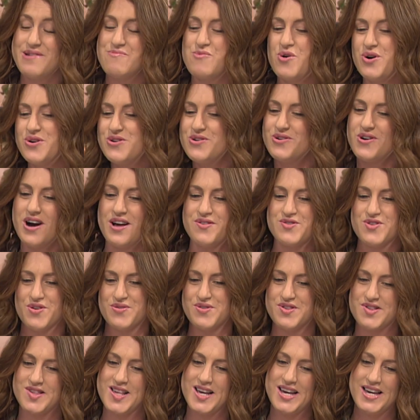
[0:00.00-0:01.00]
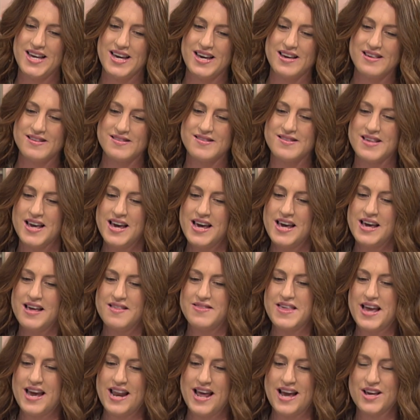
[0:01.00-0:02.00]
And what you guys don't see is
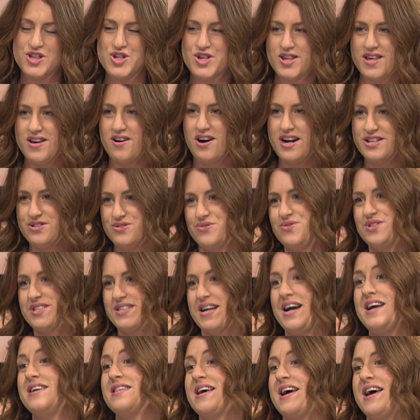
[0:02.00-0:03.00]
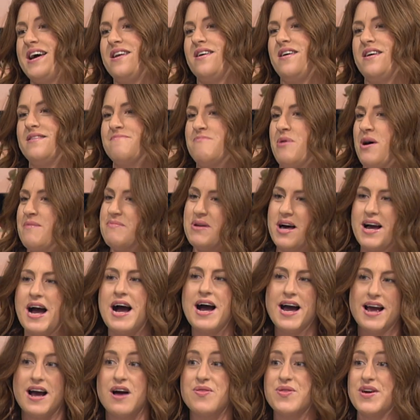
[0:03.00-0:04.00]
that actually I do say that. I, I'm like,
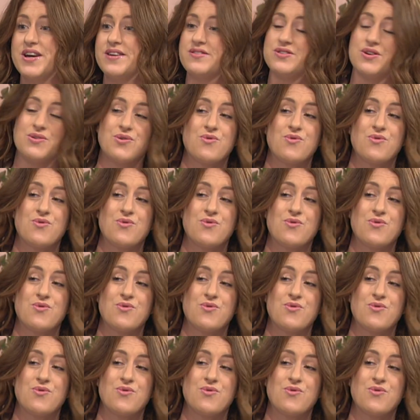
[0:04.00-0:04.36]
hey, I think it's a